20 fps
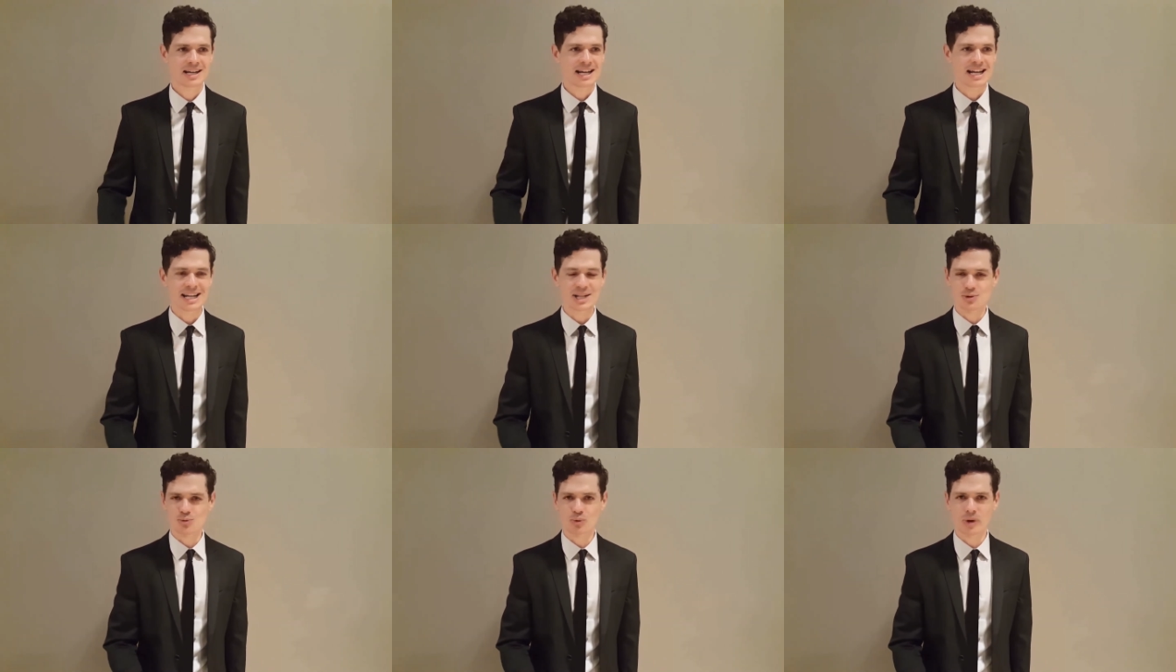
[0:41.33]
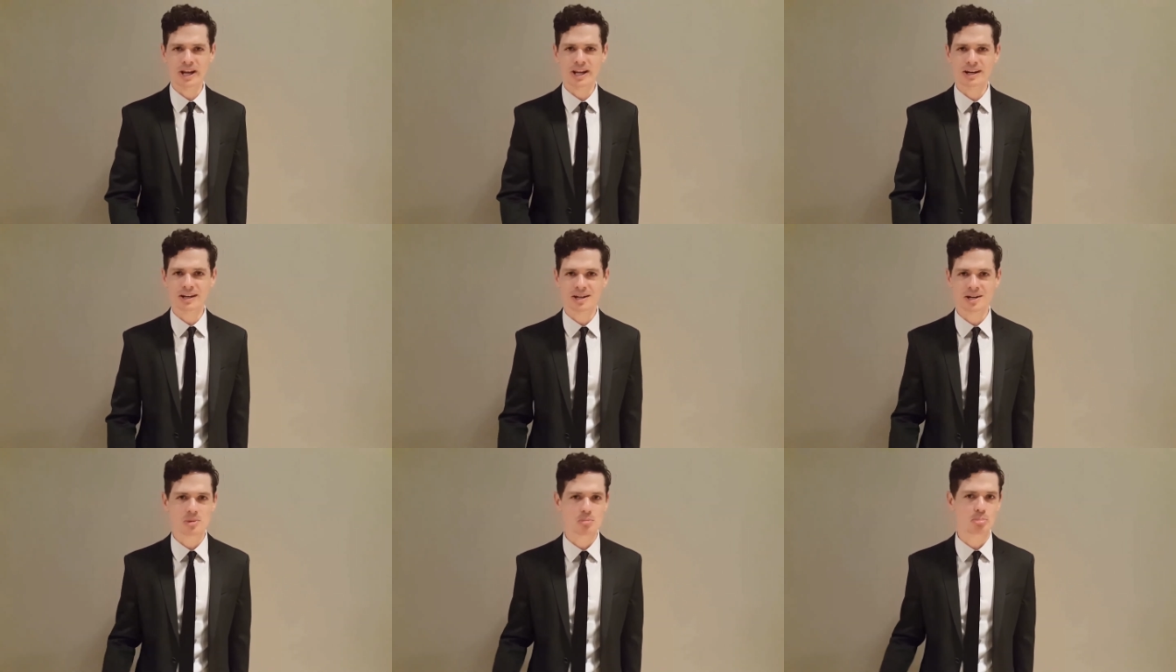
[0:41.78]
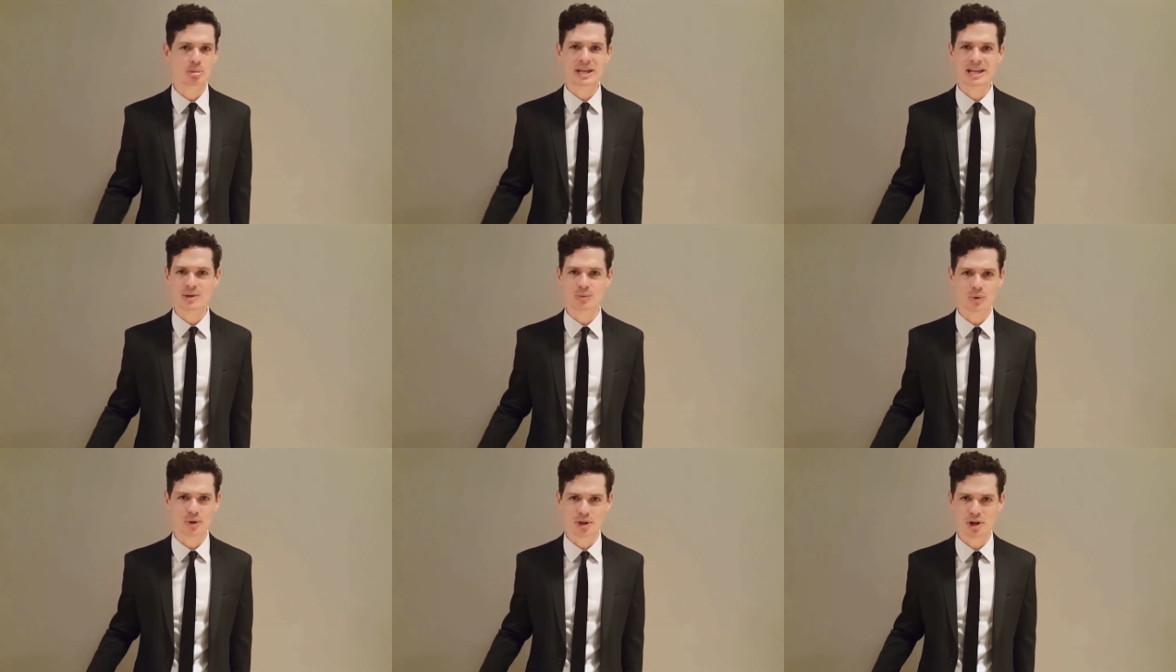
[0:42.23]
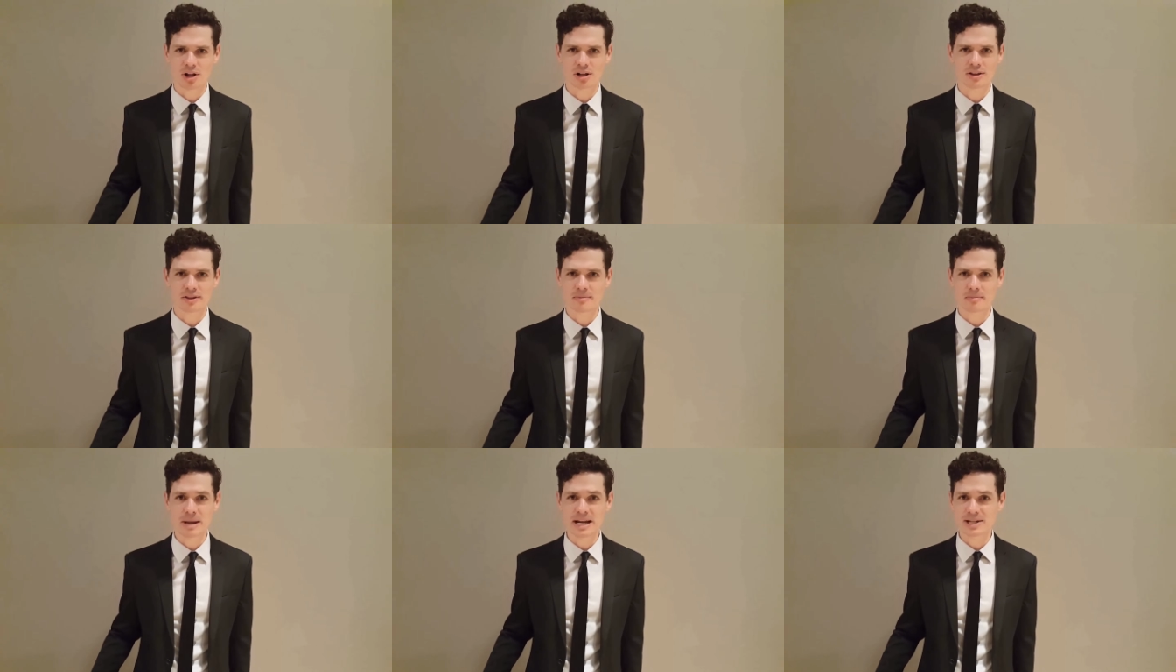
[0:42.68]
It's ready to compete with all of
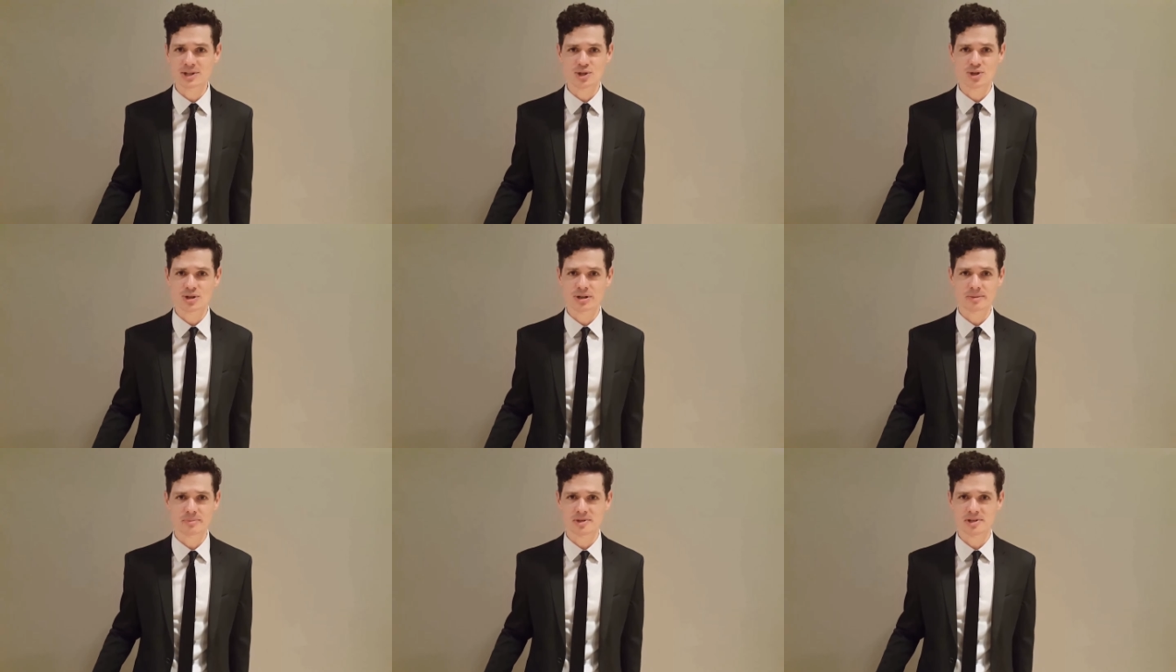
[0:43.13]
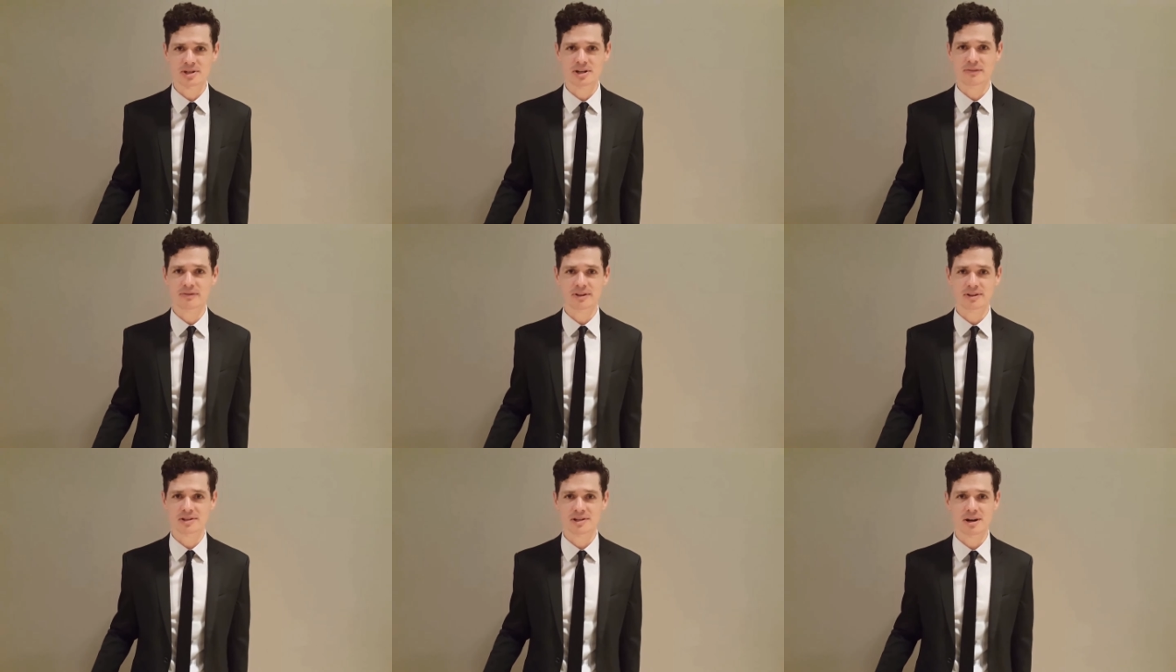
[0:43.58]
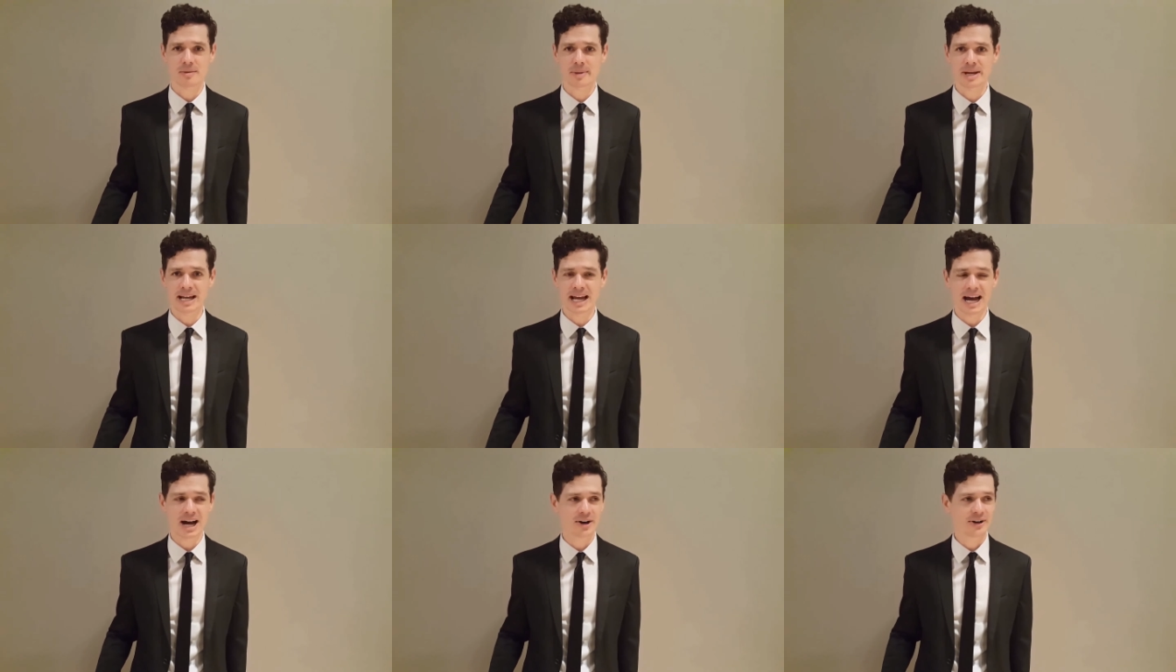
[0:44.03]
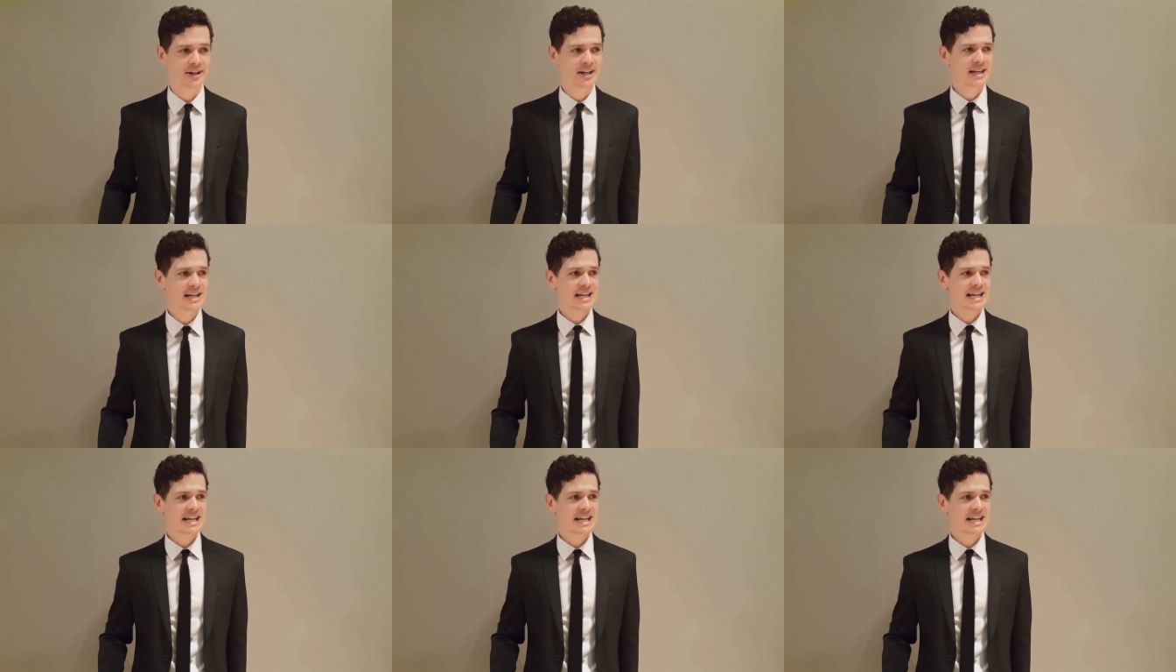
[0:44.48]
the mainstream stuff that's coming out.